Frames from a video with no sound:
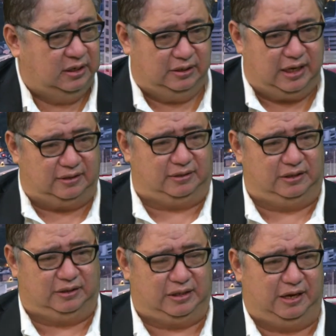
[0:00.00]
not
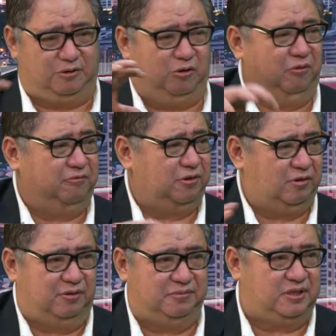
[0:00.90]
the takeover
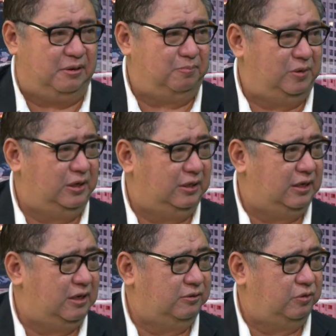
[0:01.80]
of some
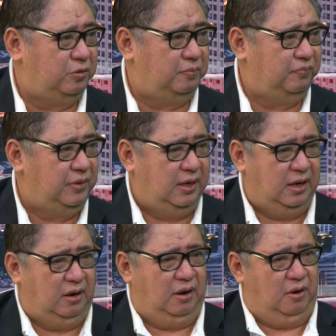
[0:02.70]
political group.
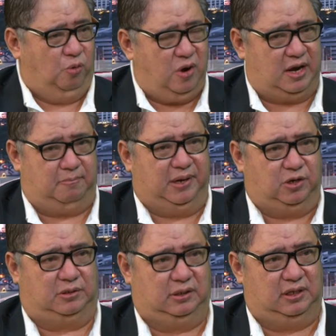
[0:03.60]
Why?
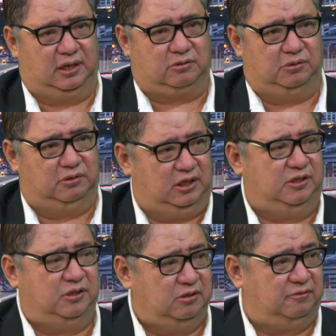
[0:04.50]
Because in a
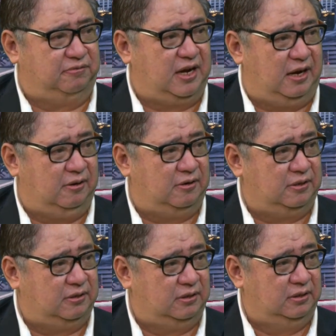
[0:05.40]
condition of
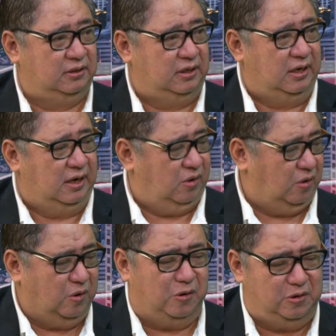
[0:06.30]
chaos,
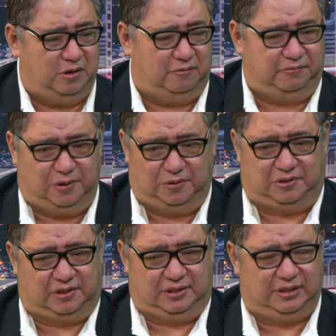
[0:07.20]
all of
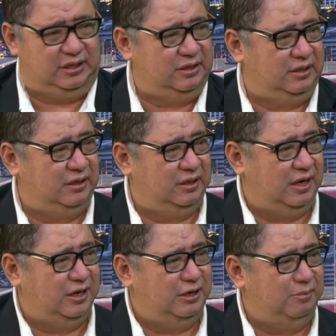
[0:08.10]
those
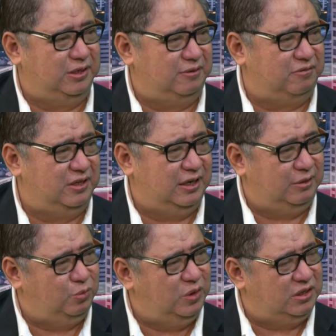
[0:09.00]
enemies of state
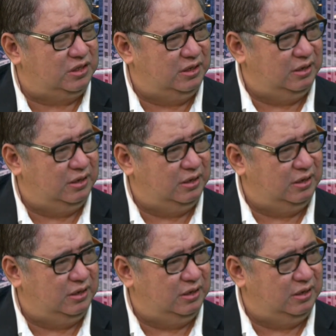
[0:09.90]
which